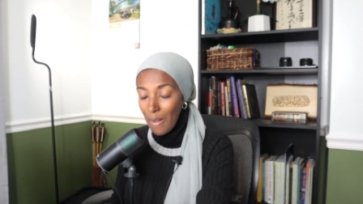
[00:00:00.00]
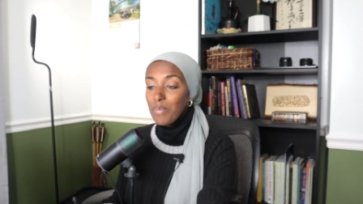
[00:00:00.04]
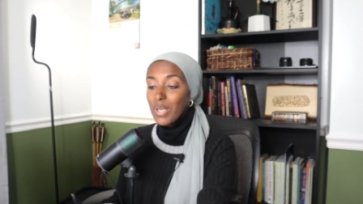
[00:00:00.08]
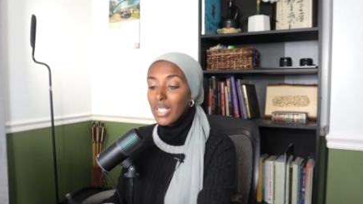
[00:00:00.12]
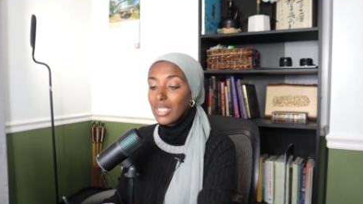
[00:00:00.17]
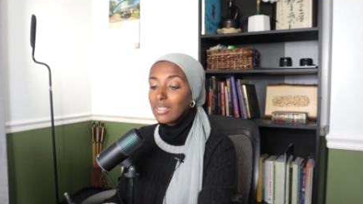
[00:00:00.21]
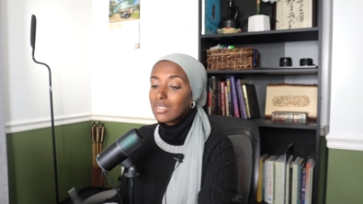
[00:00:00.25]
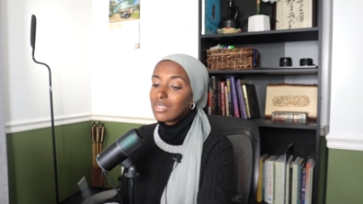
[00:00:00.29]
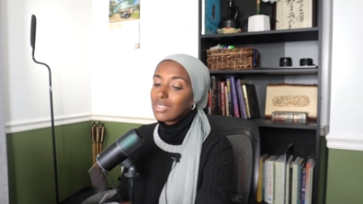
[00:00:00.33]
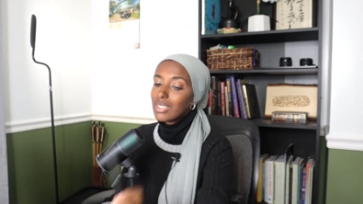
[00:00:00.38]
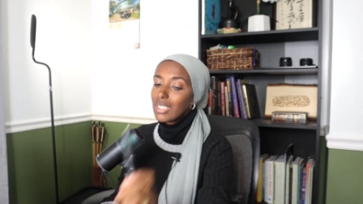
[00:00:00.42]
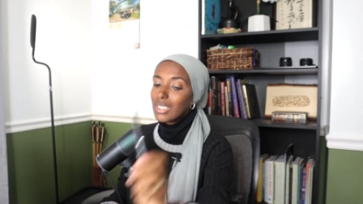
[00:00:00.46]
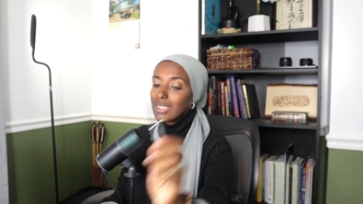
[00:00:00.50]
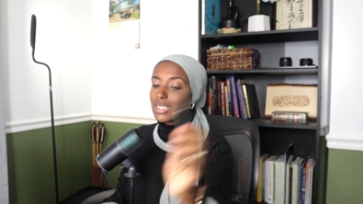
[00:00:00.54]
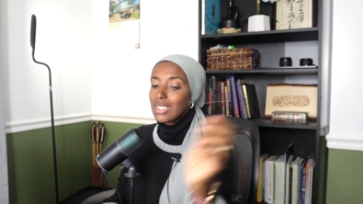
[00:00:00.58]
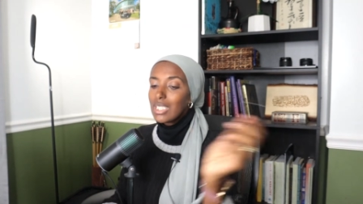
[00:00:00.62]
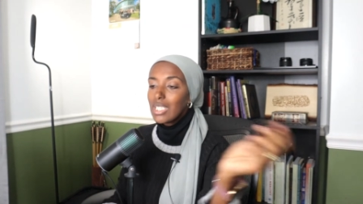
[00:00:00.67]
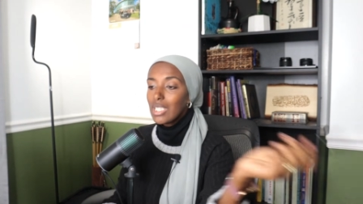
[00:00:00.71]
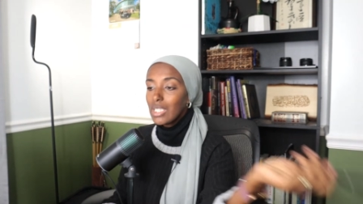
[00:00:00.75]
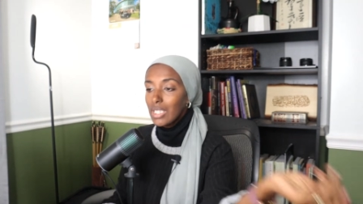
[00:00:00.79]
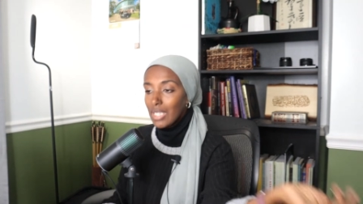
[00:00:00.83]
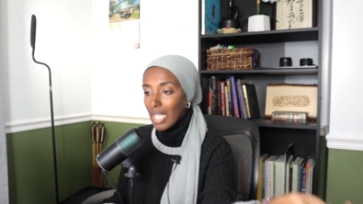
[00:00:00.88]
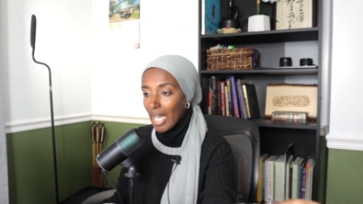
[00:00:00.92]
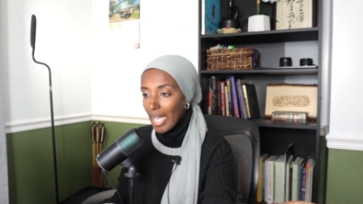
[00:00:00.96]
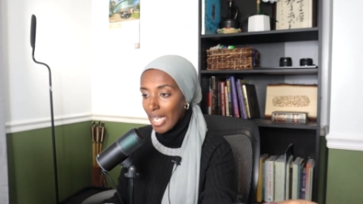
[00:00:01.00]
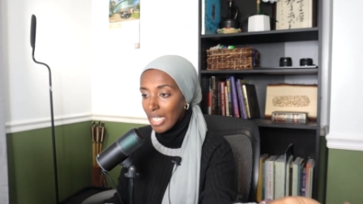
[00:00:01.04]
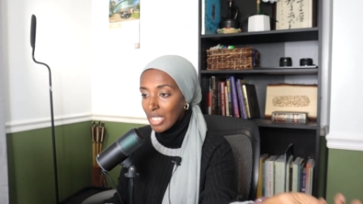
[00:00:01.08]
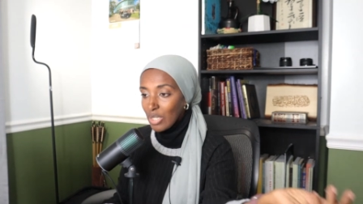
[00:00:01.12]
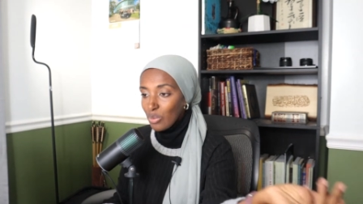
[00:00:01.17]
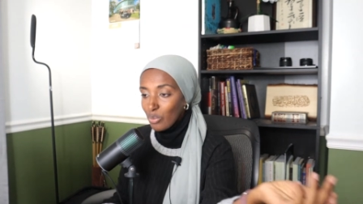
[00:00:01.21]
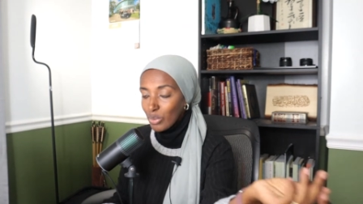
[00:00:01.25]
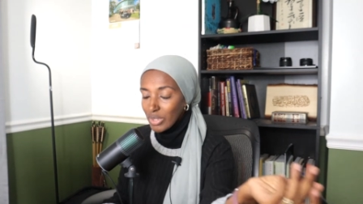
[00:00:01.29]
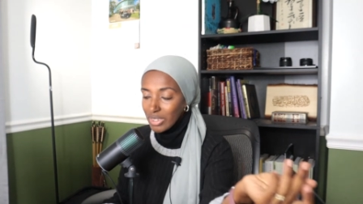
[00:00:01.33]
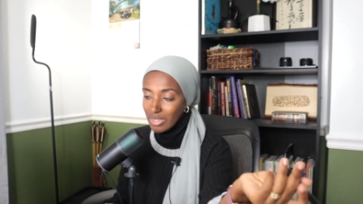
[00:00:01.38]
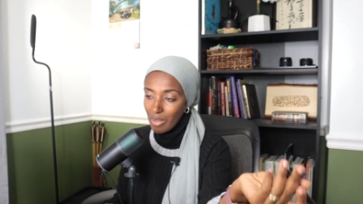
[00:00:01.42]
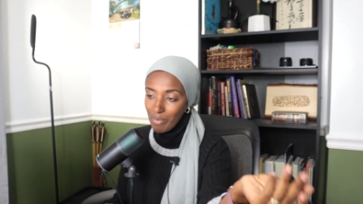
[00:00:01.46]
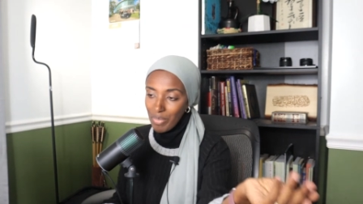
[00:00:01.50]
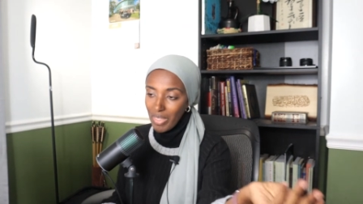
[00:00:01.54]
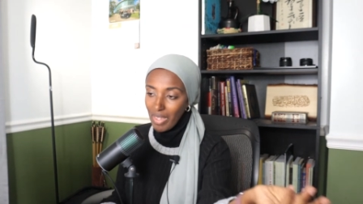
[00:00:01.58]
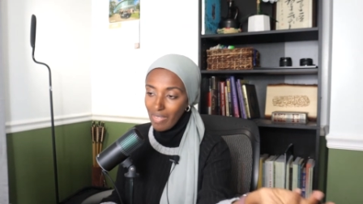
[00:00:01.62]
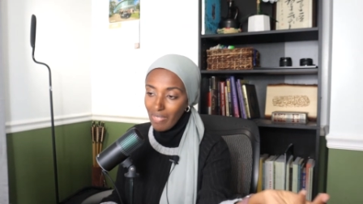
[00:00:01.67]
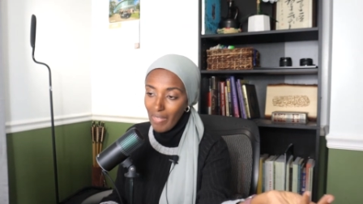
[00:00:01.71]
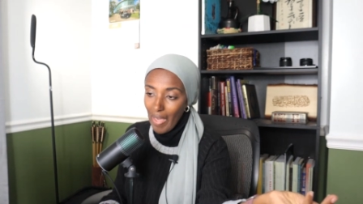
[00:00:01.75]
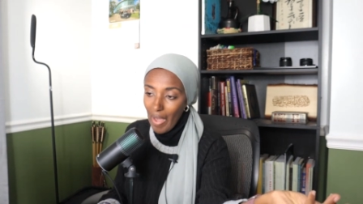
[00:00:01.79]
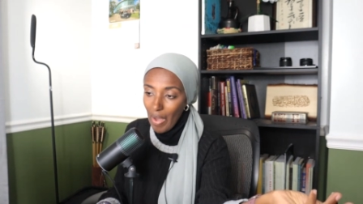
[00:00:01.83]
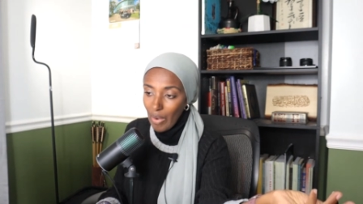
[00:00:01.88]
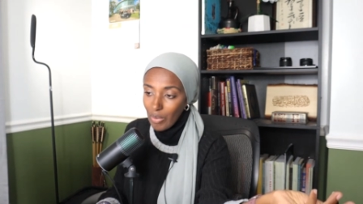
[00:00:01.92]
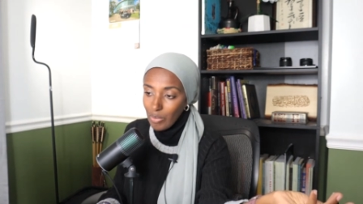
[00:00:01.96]
But does it align with
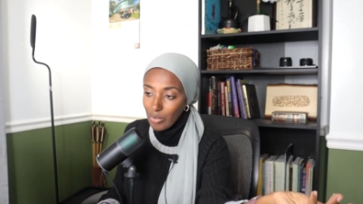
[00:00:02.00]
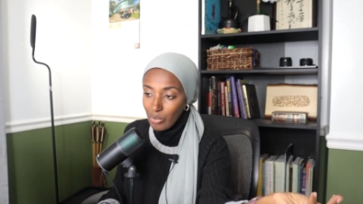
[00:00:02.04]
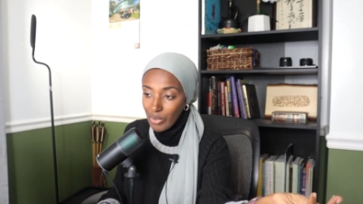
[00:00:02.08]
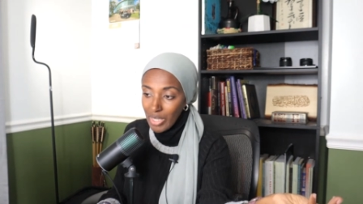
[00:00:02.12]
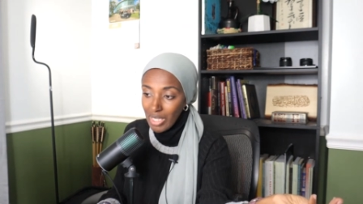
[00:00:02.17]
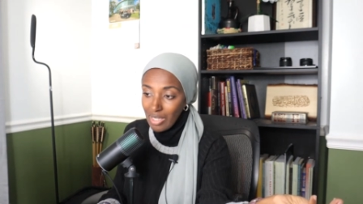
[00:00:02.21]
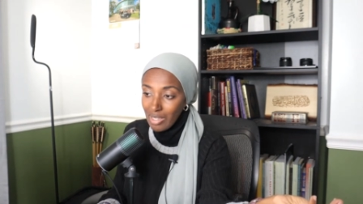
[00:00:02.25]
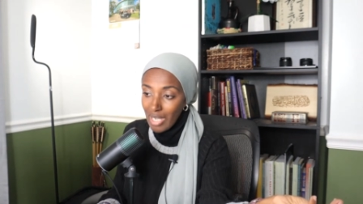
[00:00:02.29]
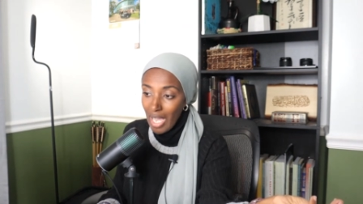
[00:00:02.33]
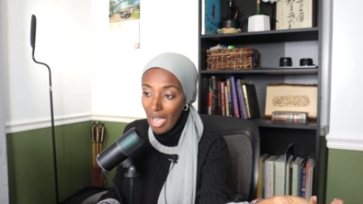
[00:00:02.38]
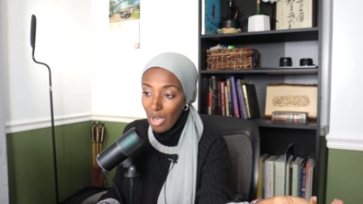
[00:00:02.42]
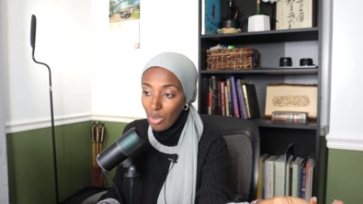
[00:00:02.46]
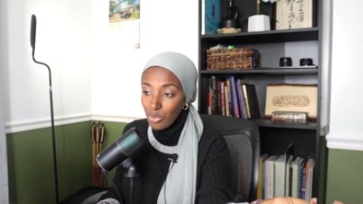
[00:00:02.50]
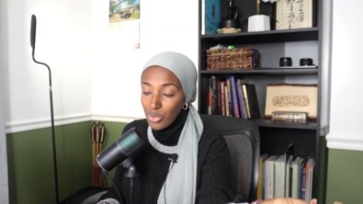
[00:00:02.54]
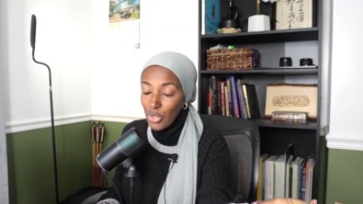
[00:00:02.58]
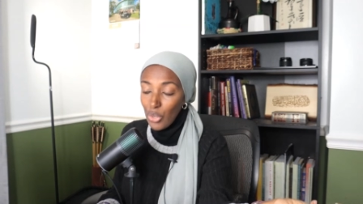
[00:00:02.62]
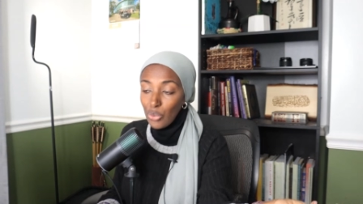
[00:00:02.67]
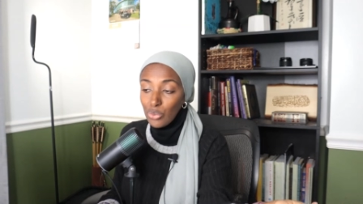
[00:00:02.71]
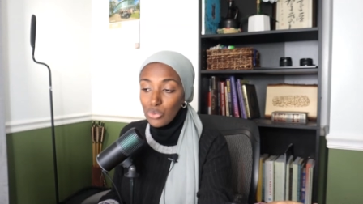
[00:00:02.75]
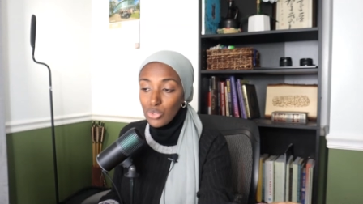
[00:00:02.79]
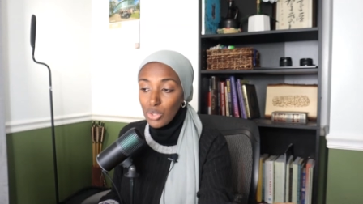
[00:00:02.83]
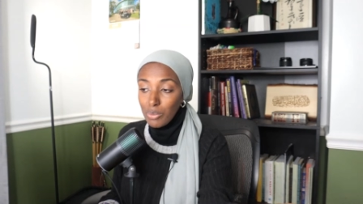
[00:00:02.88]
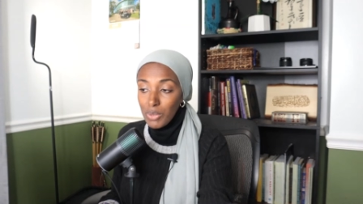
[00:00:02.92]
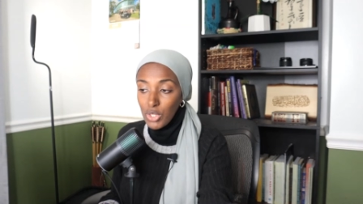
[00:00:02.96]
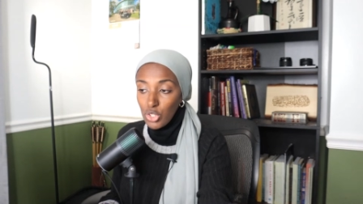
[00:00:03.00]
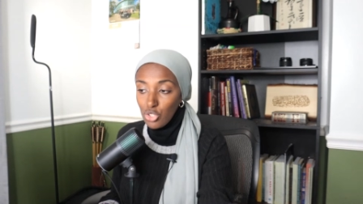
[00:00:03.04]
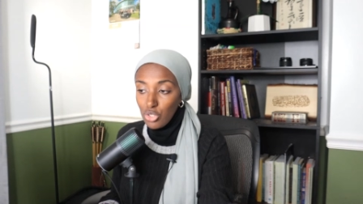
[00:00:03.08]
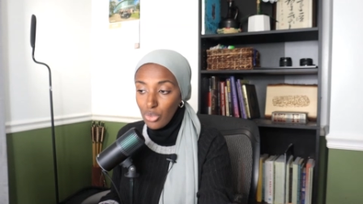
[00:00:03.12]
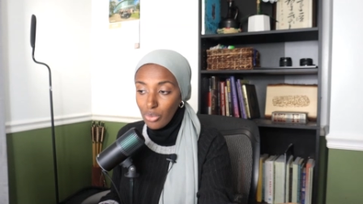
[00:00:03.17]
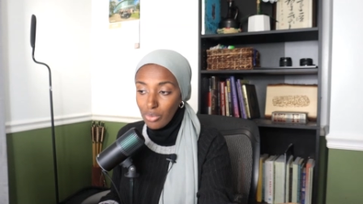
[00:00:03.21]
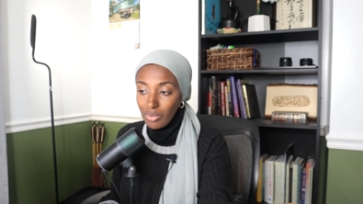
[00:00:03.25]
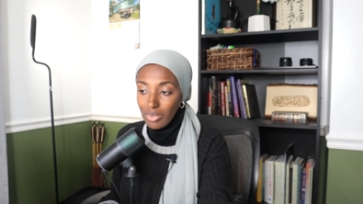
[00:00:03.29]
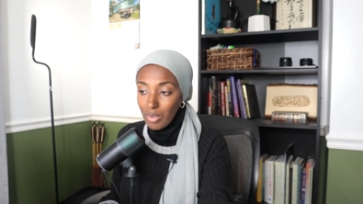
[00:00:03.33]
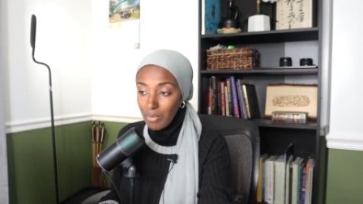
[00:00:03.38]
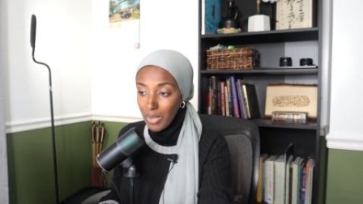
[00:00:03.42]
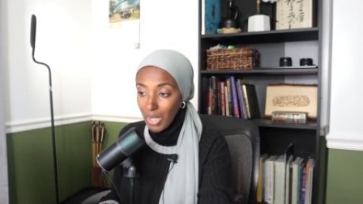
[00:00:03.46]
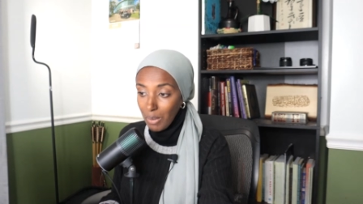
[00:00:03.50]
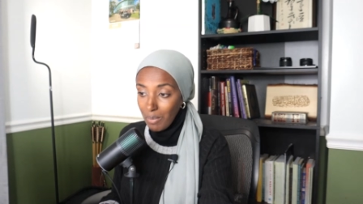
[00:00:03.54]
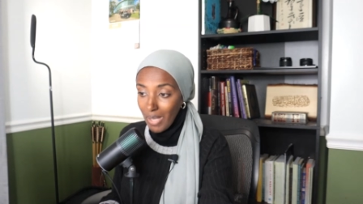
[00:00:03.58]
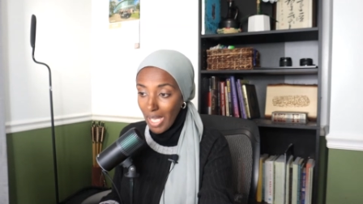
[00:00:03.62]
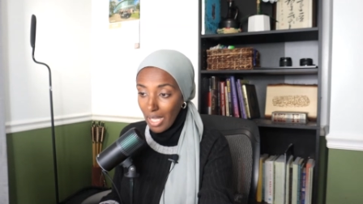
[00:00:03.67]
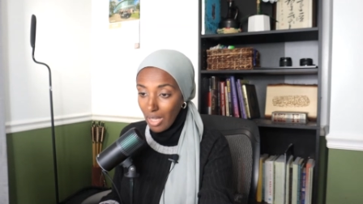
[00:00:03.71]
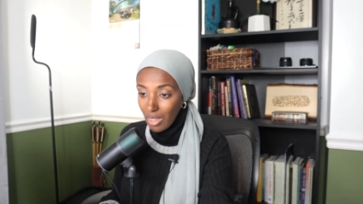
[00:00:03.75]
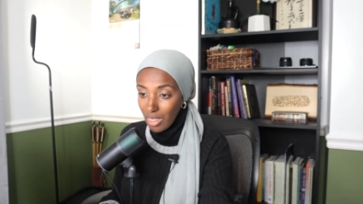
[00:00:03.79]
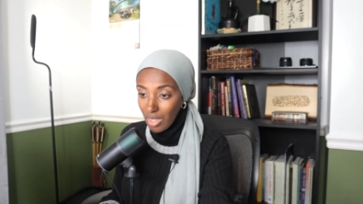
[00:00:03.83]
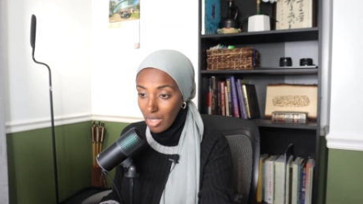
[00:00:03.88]
something that we now know to be true, the Big Bang